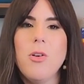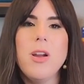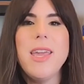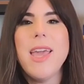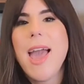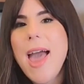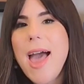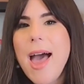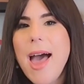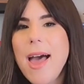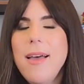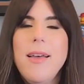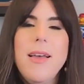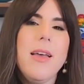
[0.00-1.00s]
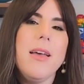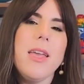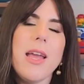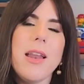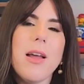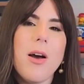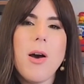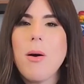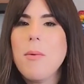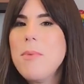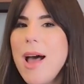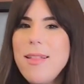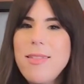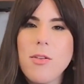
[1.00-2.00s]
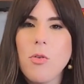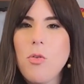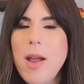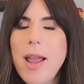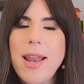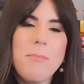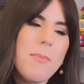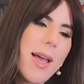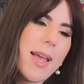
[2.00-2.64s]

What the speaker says: Or, I'm not so great.